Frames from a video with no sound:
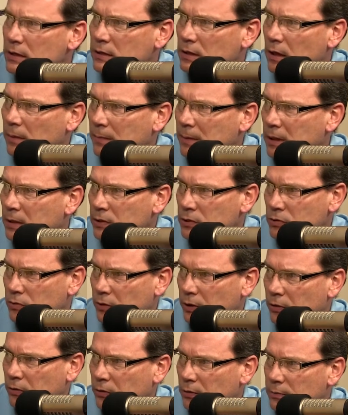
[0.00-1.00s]
some
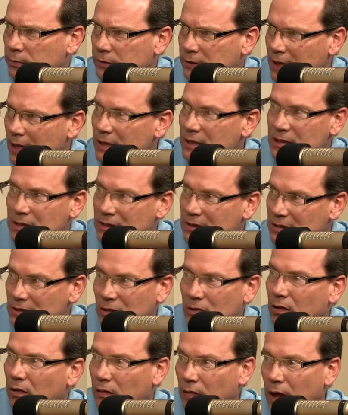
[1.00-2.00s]
industry groups. That's
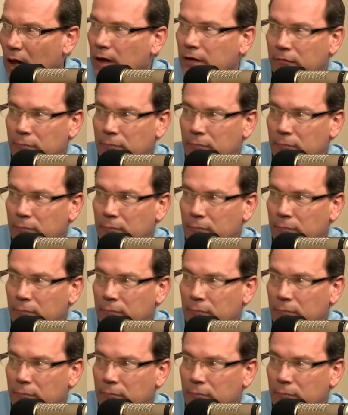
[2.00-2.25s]
still a lot